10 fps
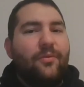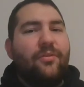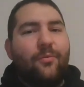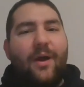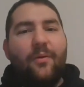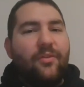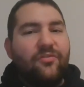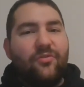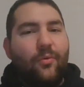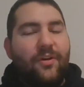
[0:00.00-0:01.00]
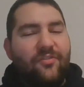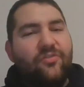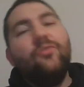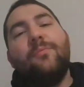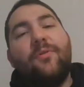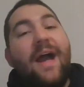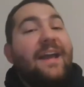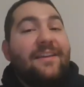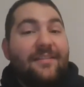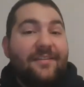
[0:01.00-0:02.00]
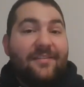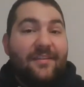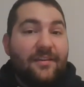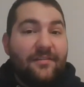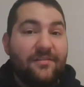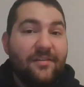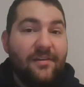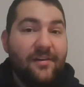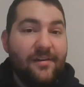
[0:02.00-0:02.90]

throughout the stories do miraculous things.